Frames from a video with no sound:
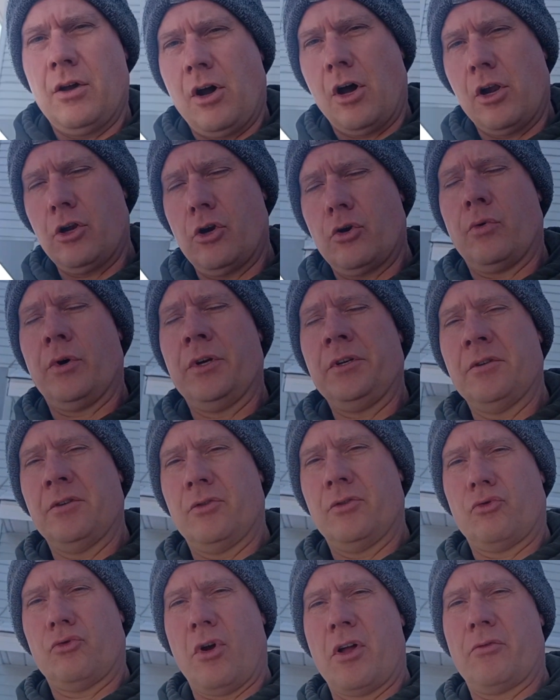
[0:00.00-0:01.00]
Hello everyone,
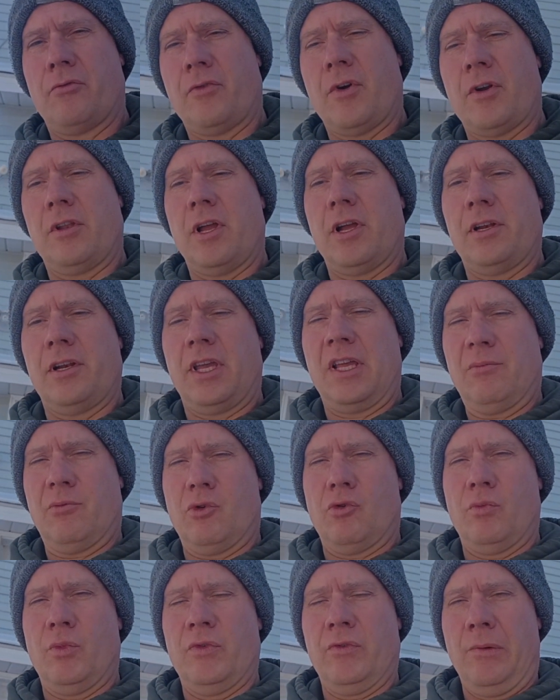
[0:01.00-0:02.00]
Brian, Frontline
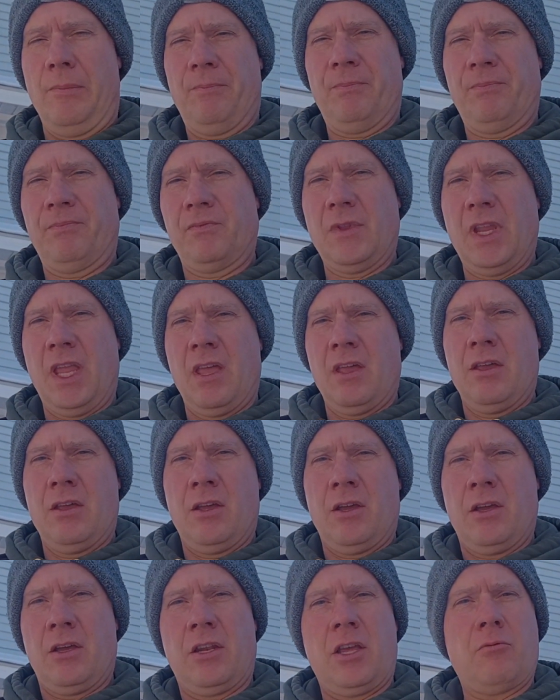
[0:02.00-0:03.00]
Animal Removal.
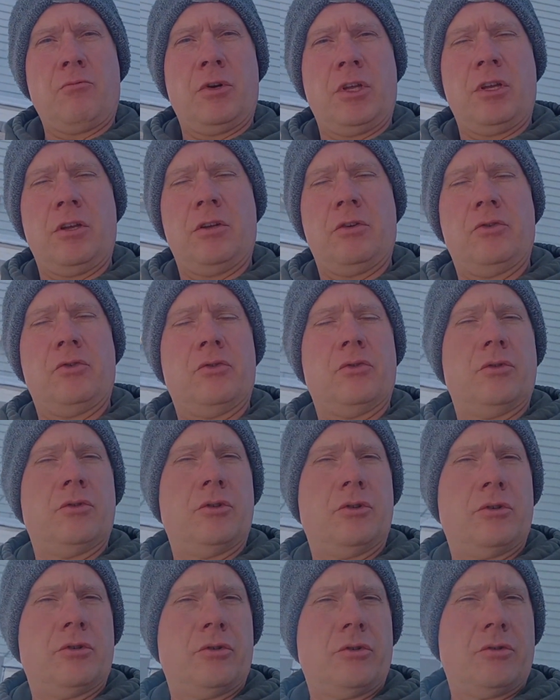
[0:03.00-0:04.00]
Now I'm going to
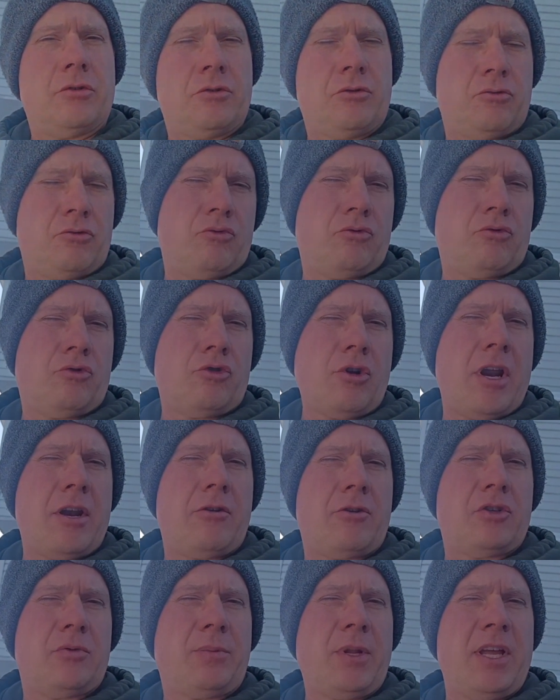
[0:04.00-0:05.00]
try to
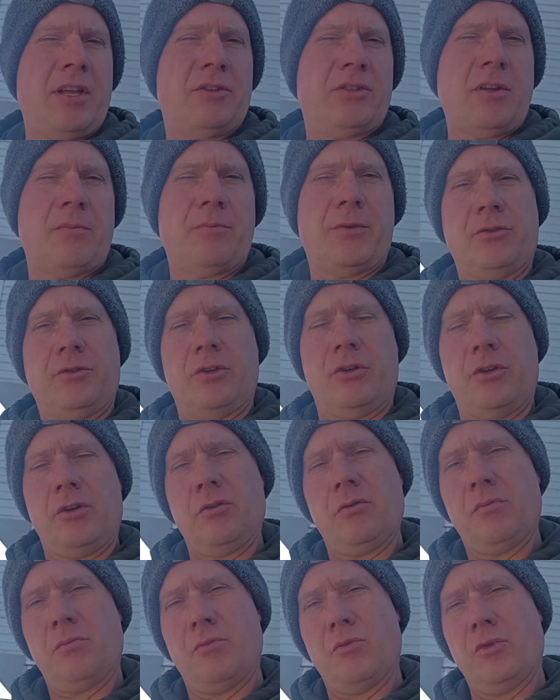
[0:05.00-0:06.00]
explain something to you.
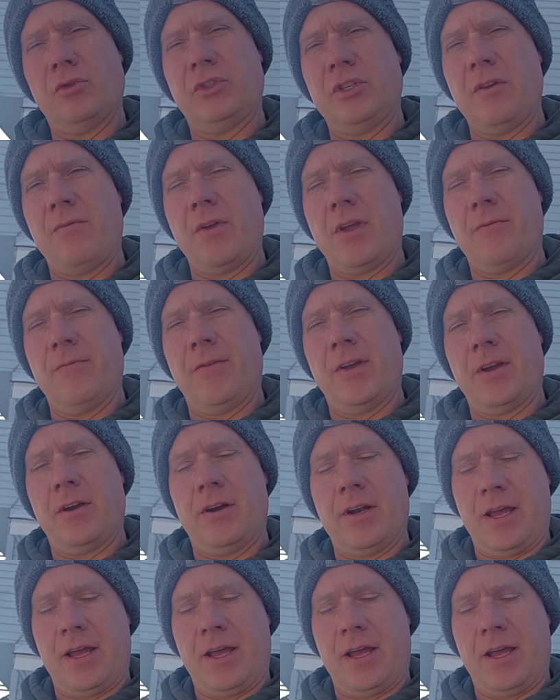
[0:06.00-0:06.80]
We'll see if you can figure it